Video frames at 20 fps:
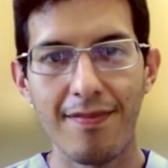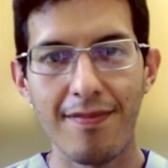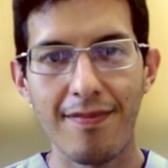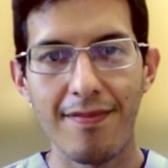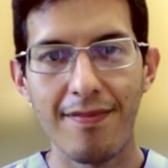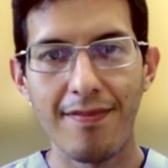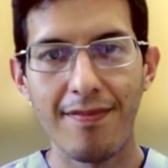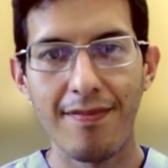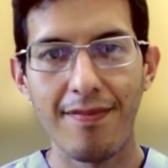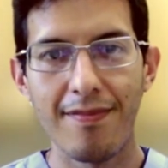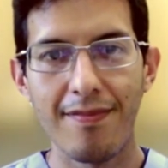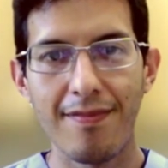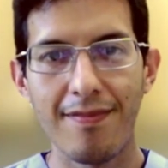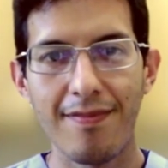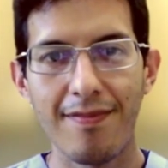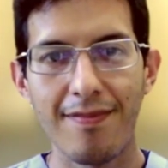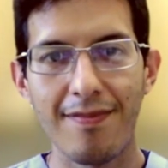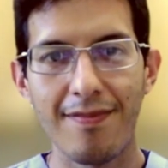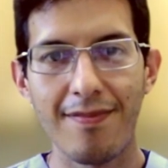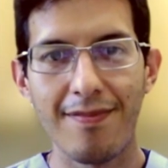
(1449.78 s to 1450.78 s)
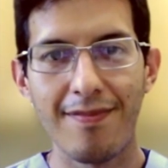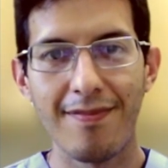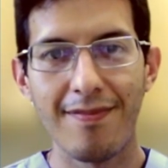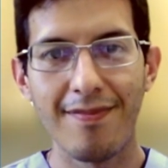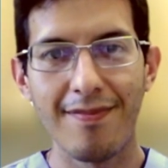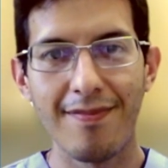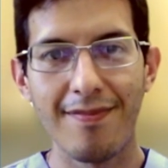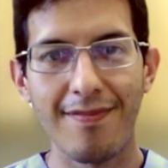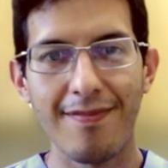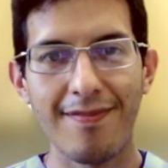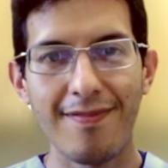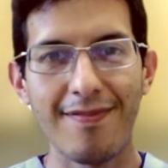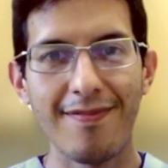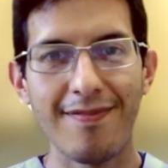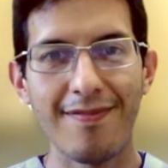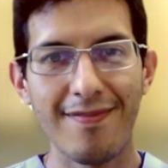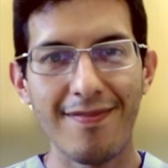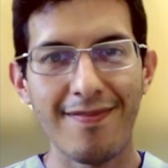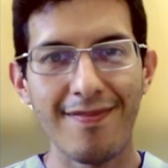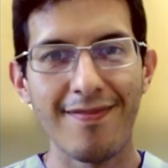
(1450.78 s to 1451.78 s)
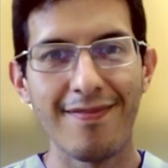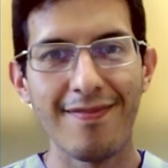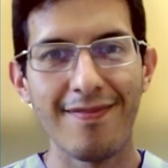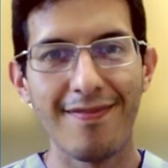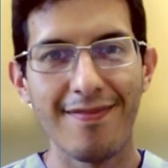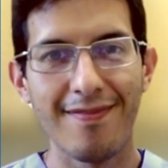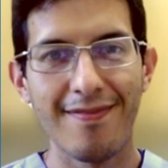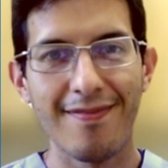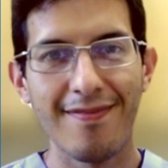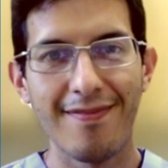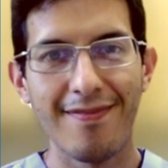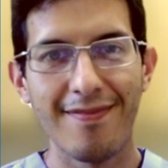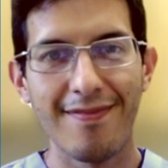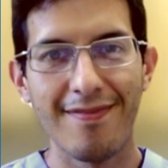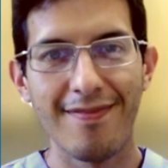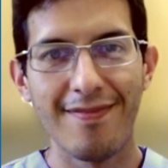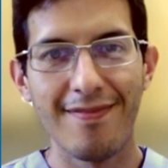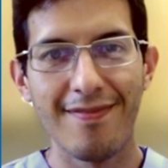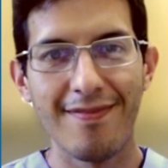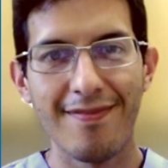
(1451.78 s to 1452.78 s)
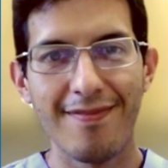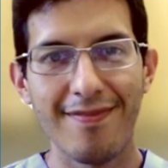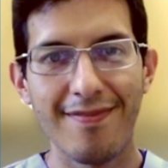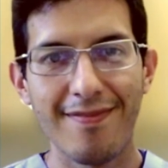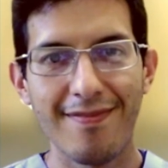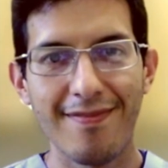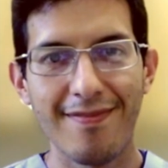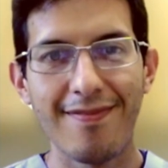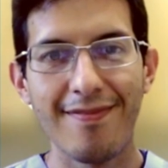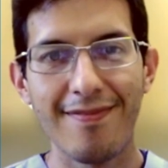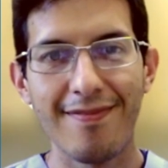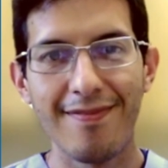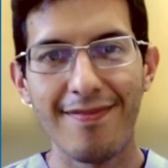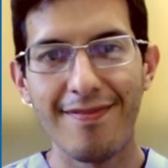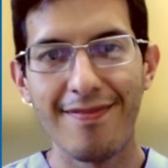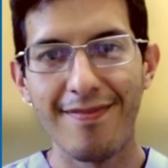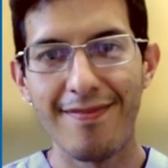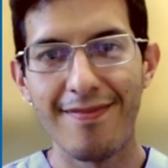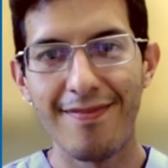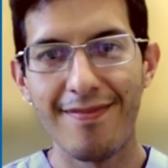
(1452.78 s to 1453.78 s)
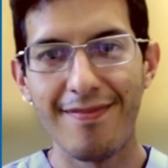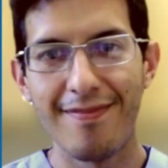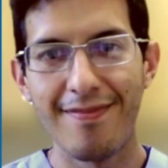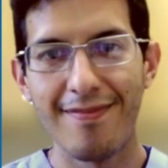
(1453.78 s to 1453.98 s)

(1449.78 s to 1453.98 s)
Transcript: (not speaking)